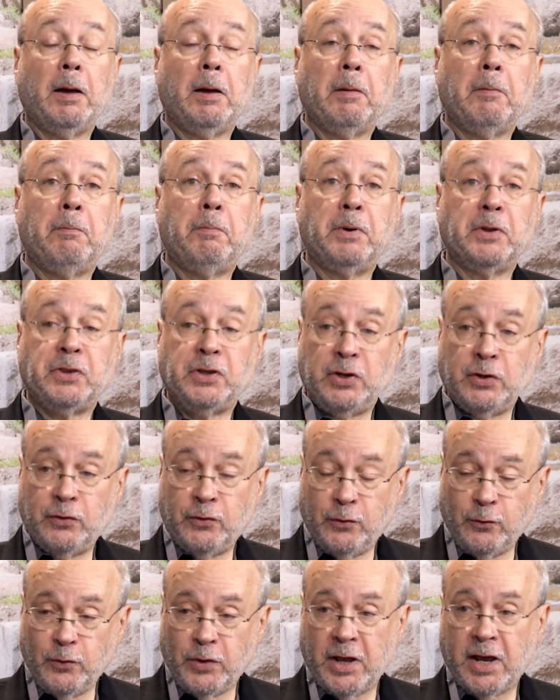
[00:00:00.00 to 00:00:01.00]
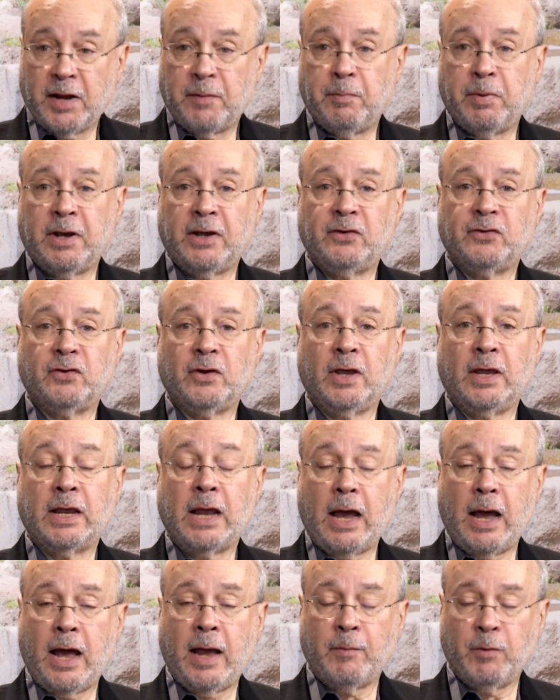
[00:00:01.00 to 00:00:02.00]
But you do that by saying,
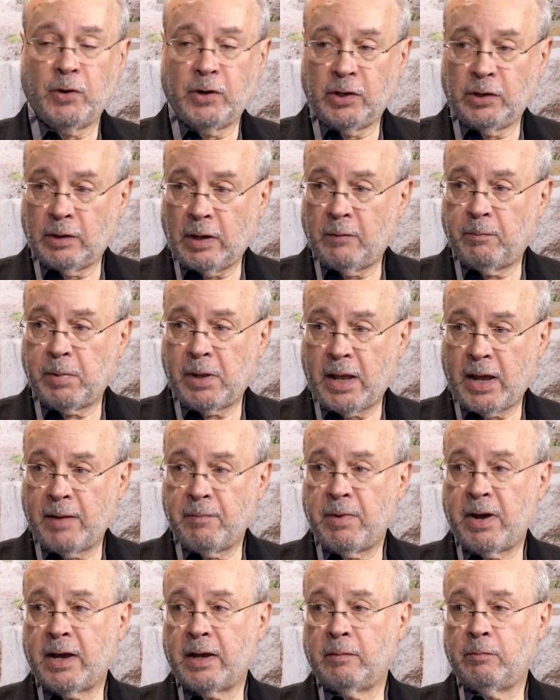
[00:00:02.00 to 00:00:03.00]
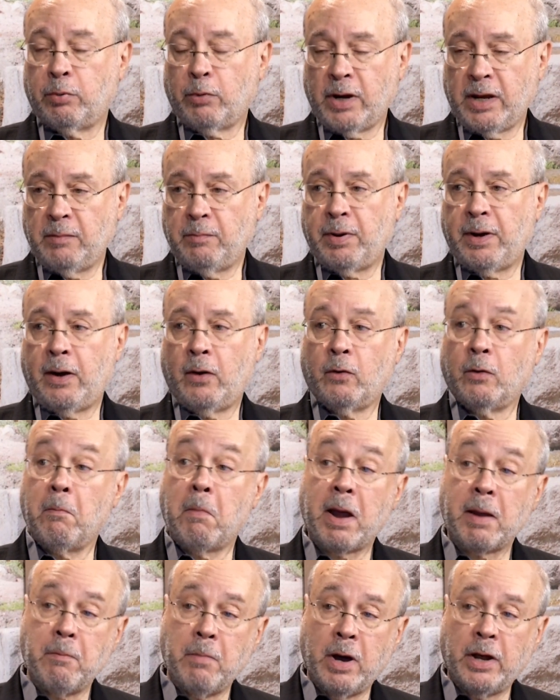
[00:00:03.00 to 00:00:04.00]
I'm going to apply my brain power,
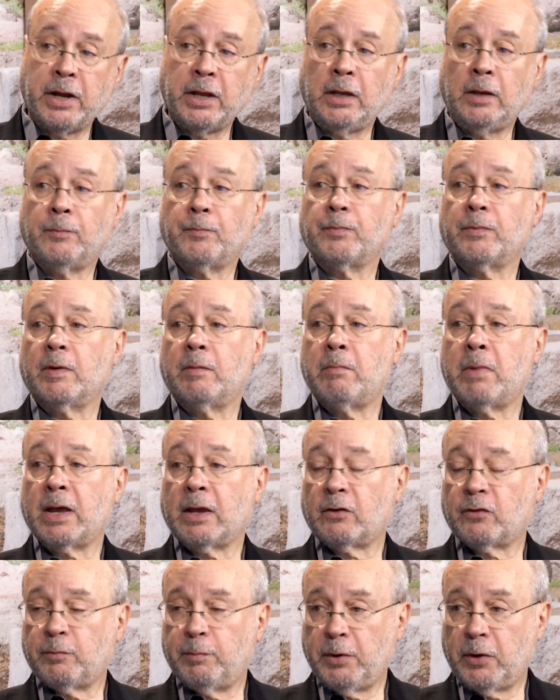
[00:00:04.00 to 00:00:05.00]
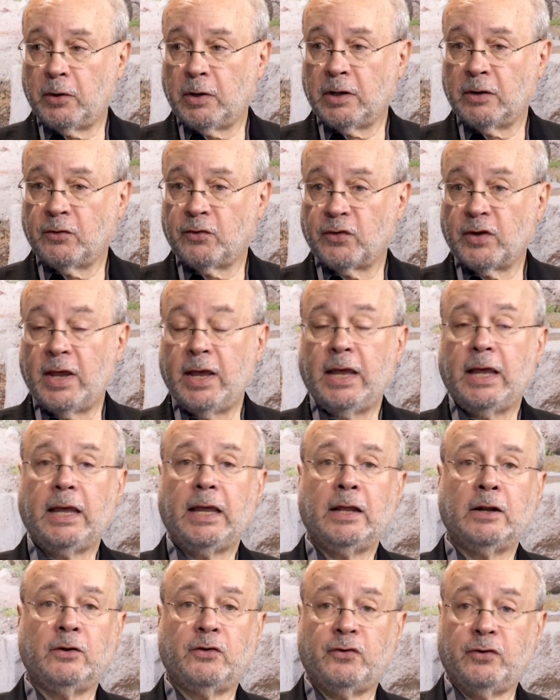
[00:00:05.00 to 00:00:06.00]
my money, my experience
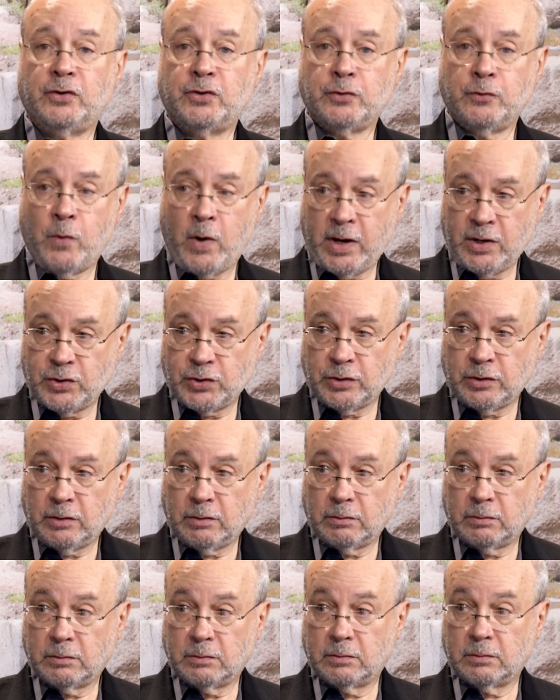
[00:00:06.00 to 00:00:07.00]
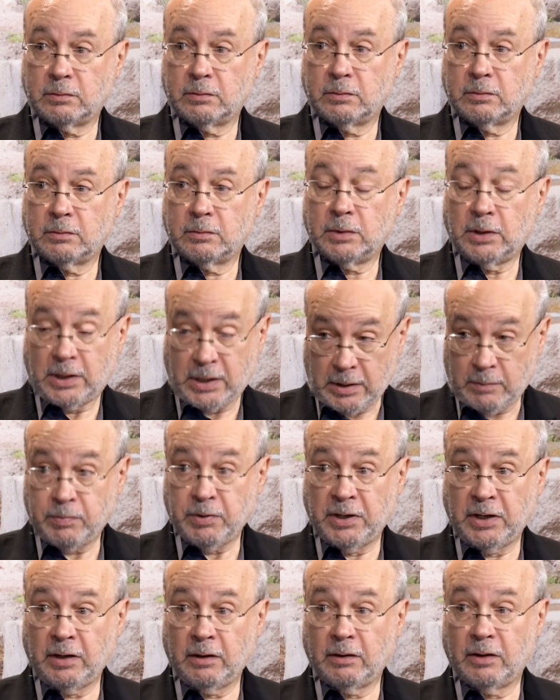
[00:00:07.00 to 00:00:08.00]
in a situation, a
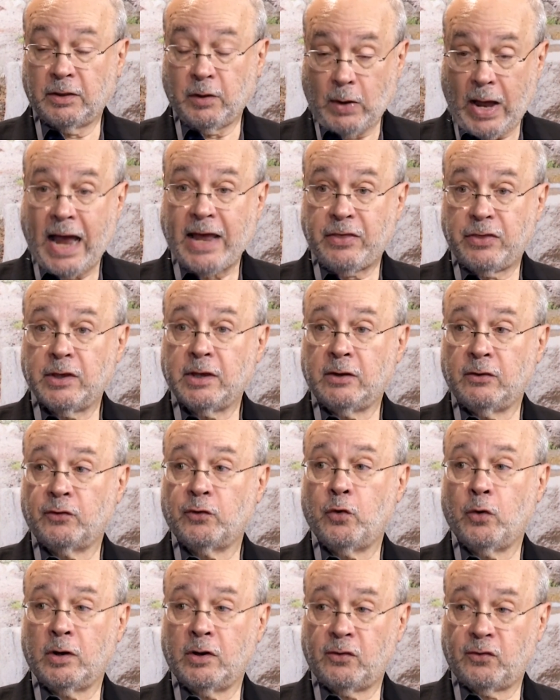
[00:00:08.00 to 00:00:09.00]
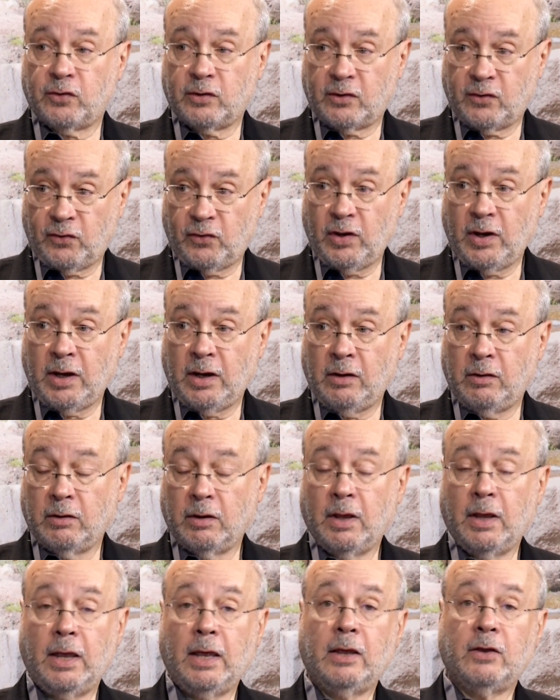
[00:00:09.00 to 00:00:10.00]
company that I think is going to succeed.
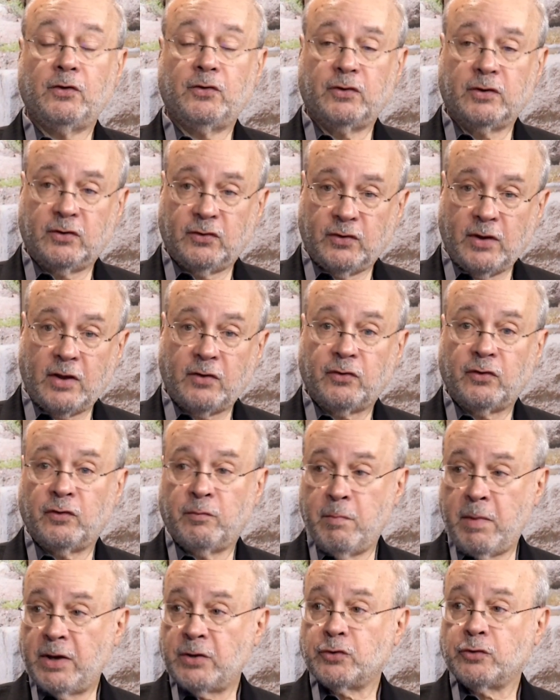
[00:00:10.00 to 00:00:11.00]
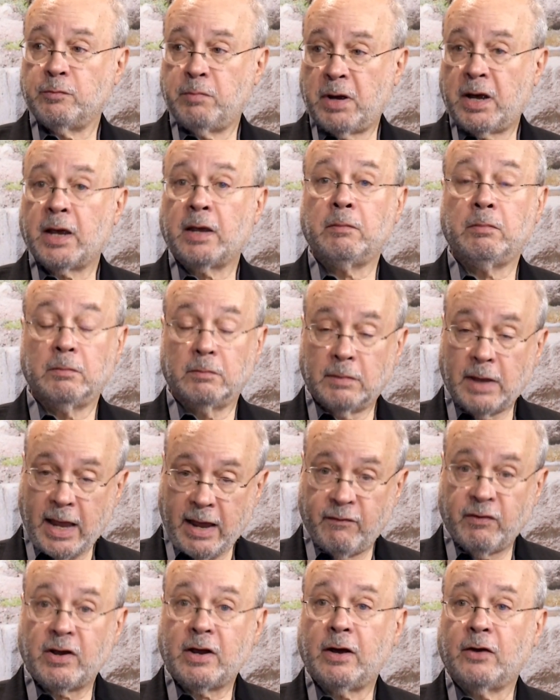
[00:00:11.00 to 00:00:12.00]
Success is measured by
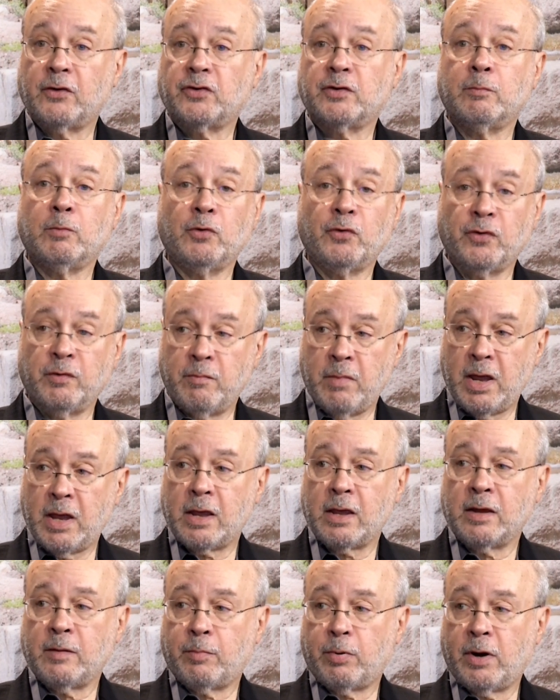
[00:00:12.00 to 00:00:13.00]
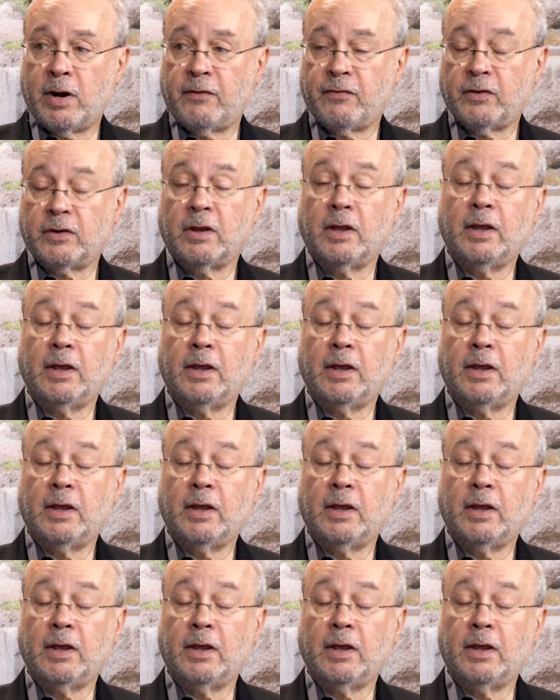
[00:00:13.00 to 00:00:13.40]
having customers and making a profit.